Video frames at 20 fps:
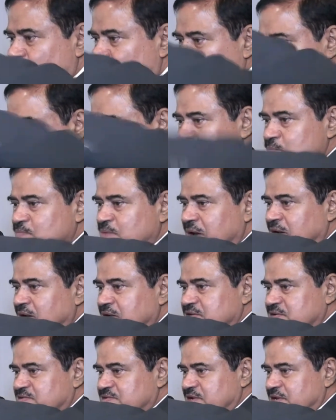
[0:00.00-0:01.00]
within
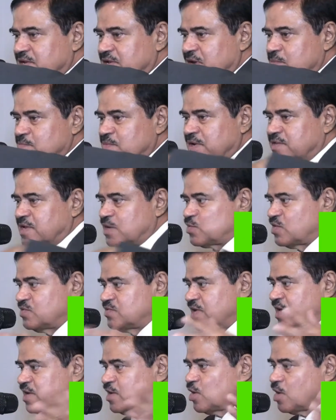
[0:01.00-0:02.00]
Bangladesh area, but that was
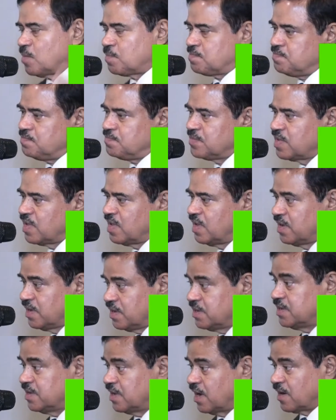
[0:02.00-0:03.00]
the area of
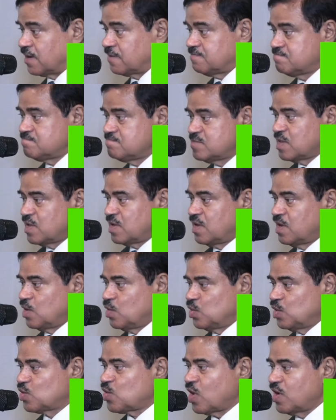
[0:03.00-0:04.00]
India.
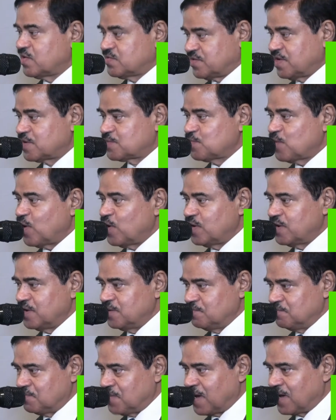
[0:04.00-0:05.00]
We call it chit in
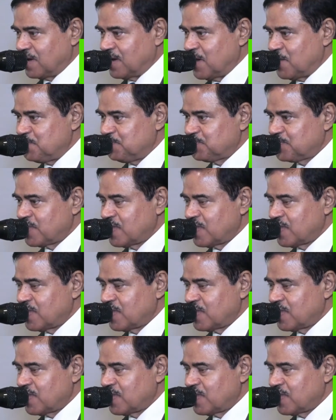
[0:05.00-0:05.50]
Bangla.